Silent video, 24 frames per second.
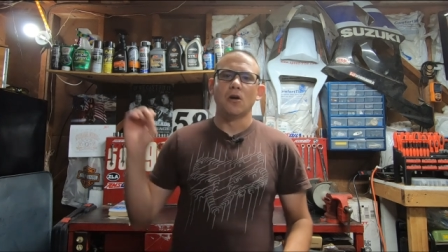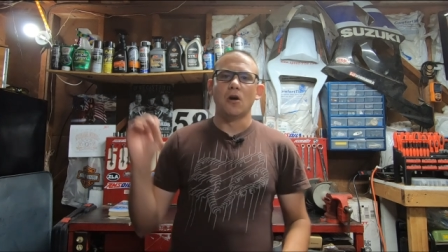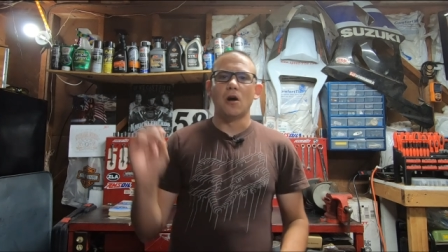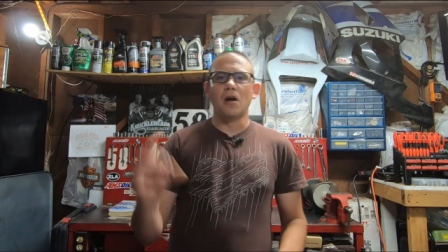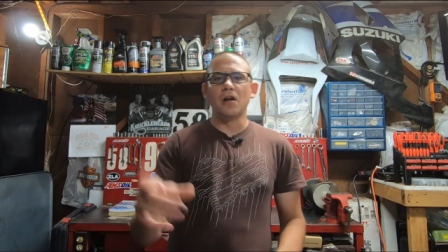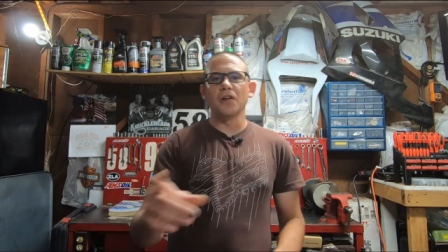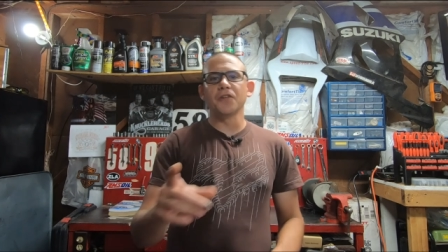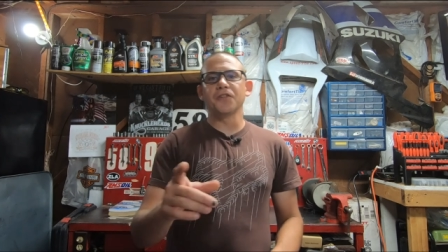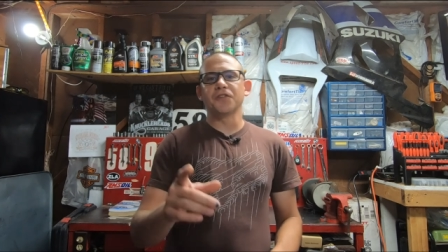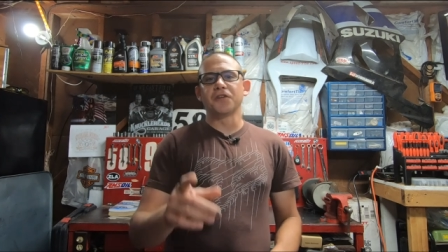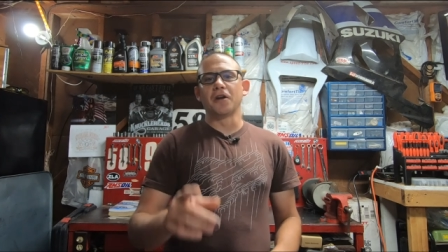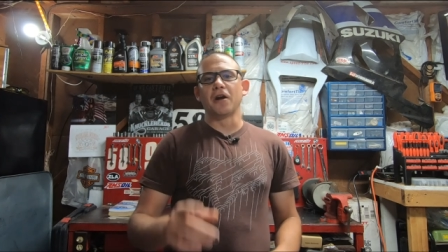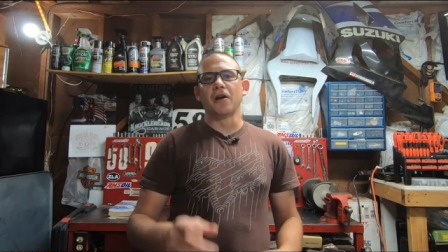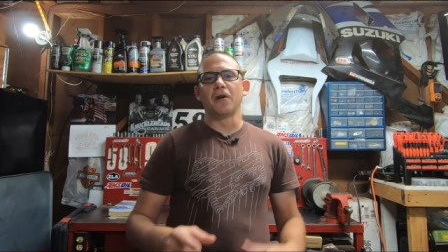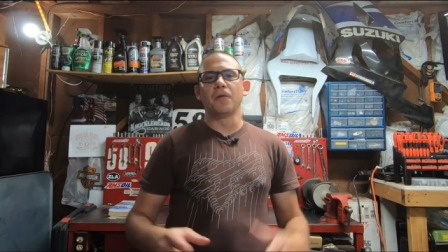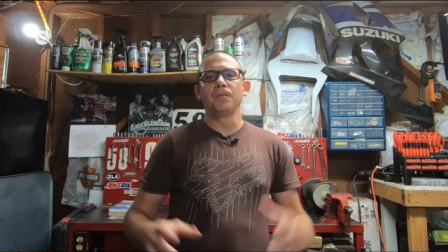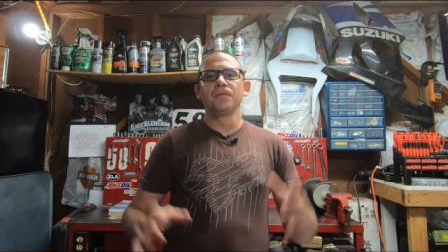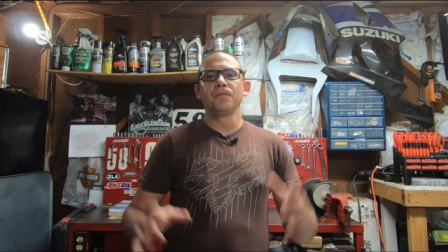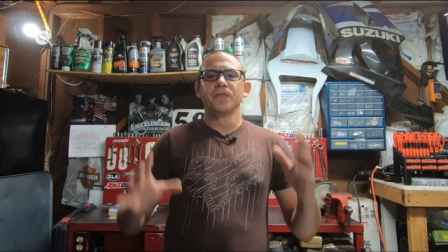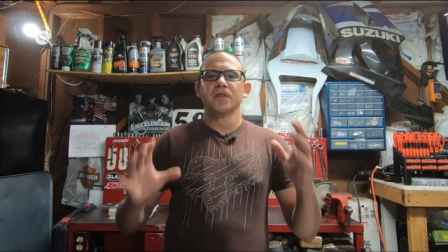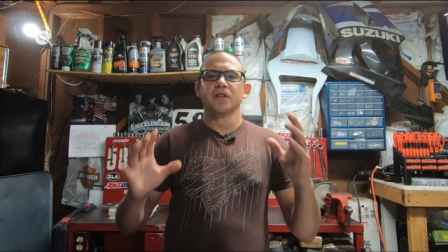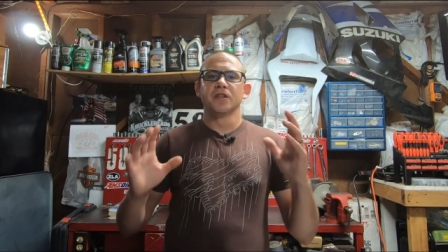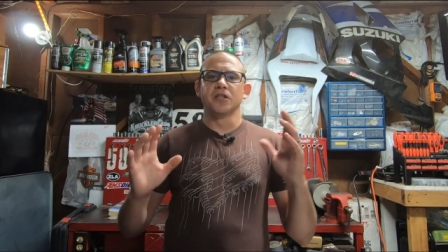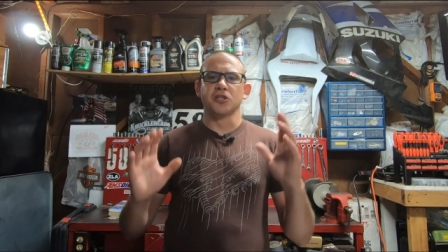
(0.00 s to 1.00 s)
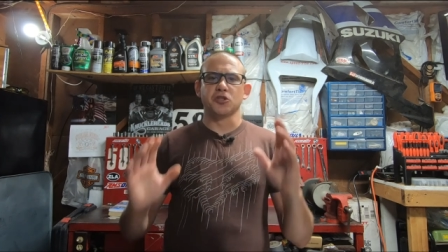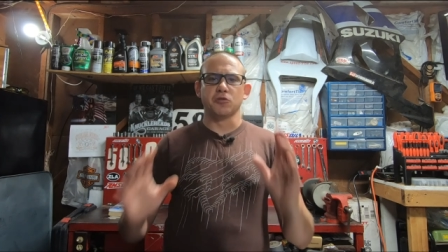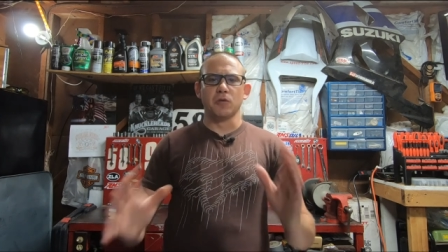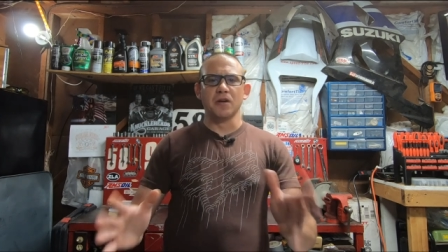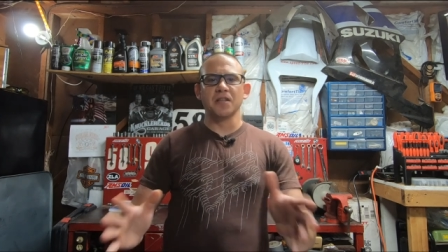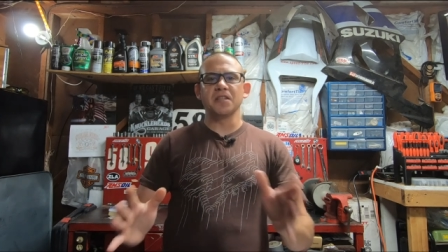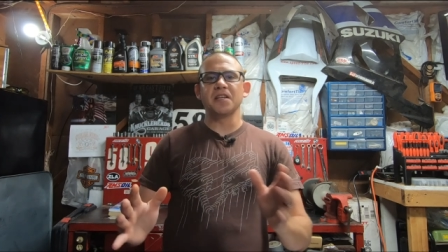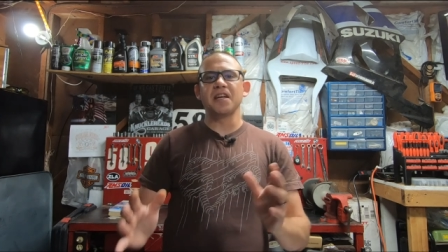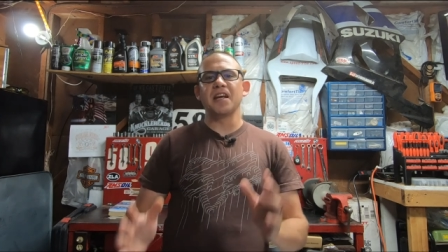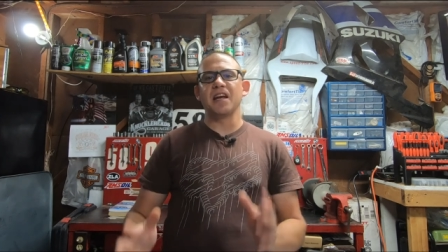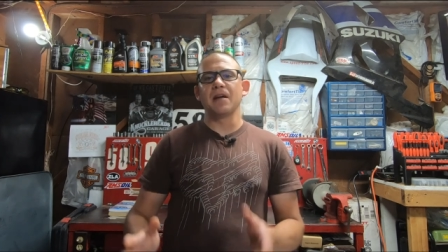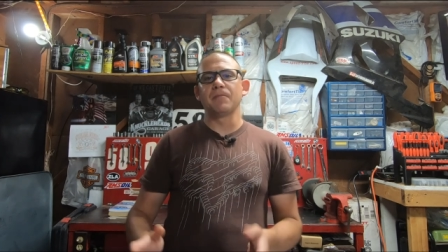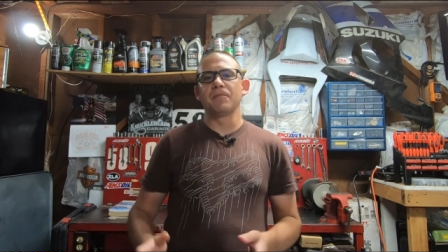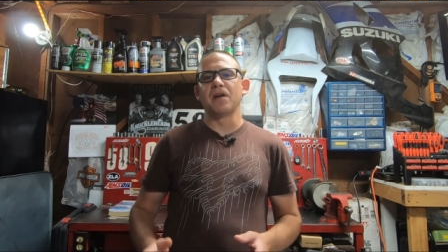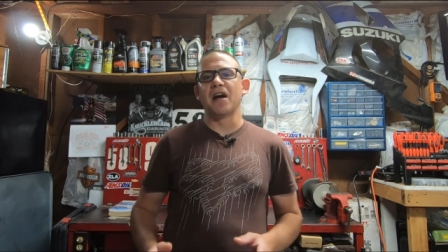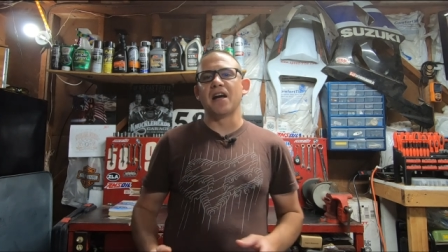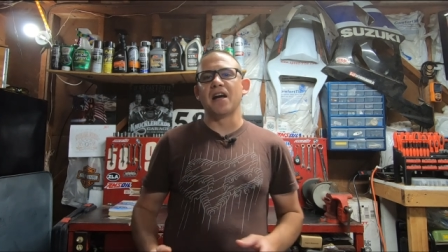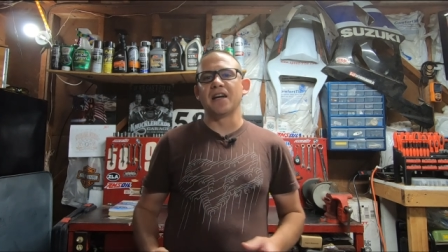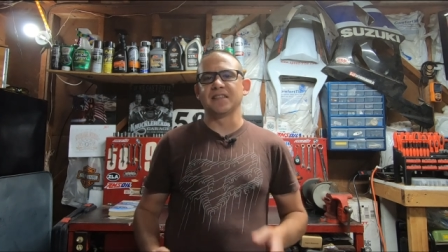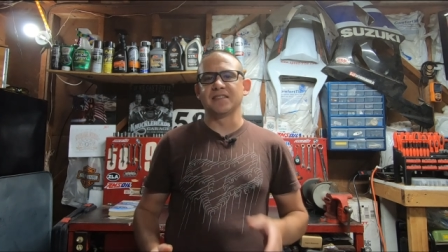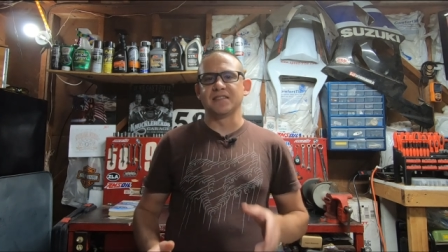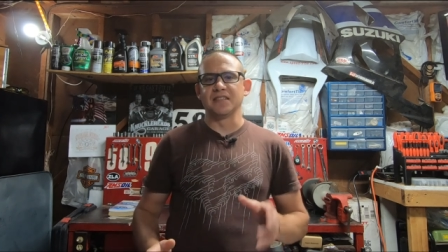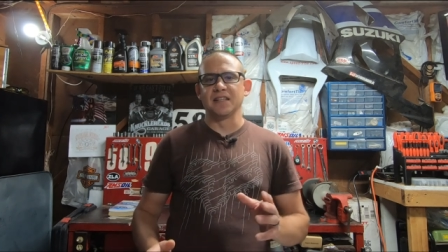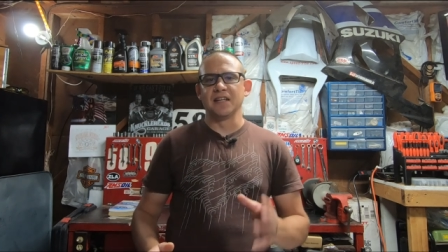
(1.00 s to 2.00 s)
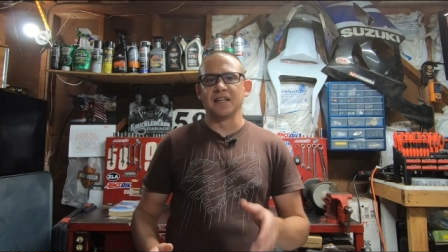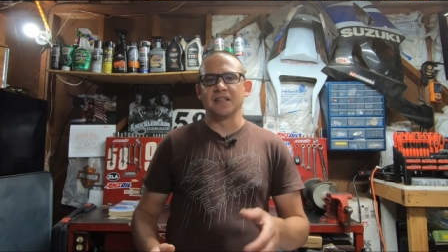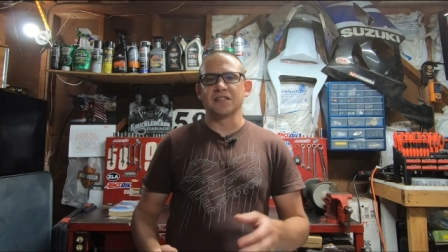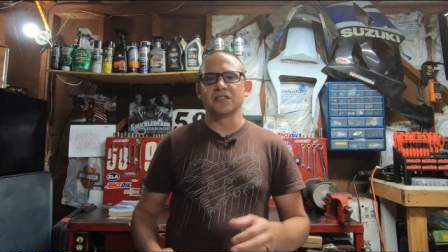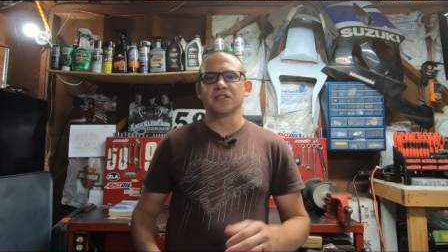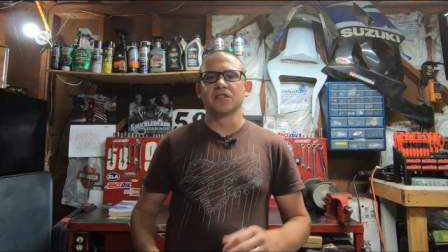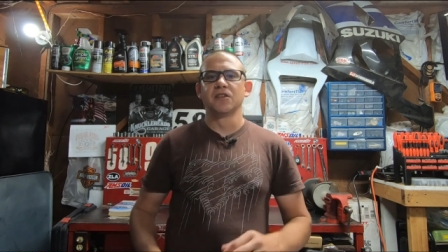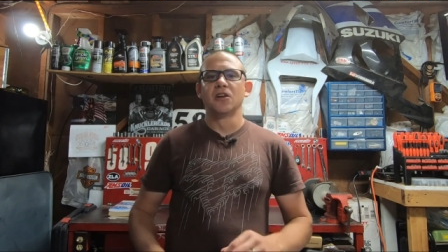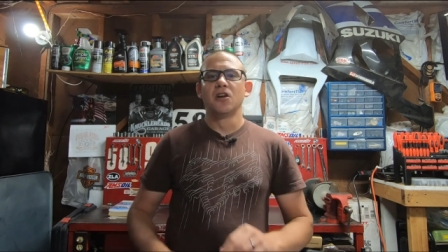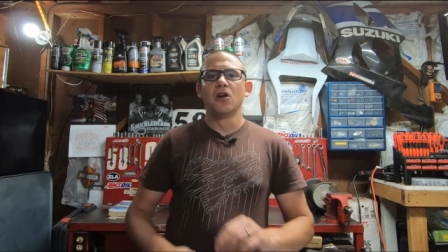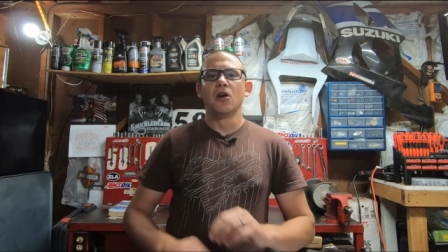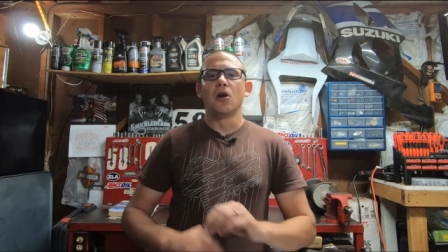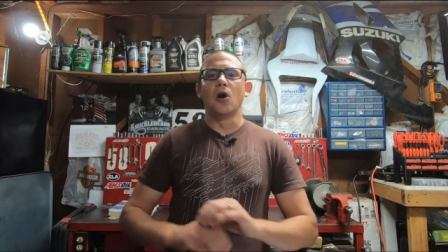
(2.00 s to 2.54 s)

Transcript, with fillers: Also, the Twin Cam 96